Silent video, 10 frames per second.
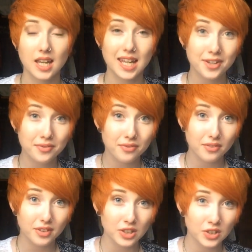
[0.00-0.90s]
If
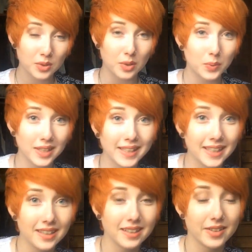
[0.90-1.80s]
you are
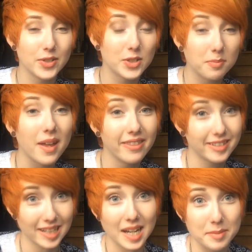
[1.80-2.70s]
willing to spend the
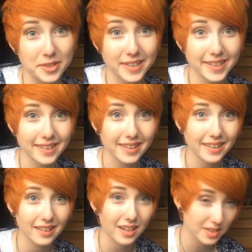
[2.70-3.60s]
time on it,
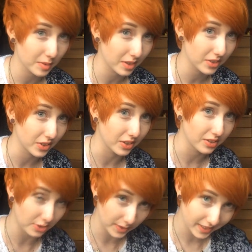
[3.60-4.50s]
I swear to God,
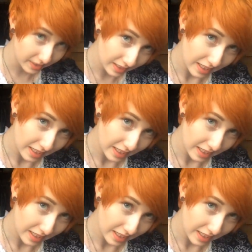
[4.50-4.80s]
do it.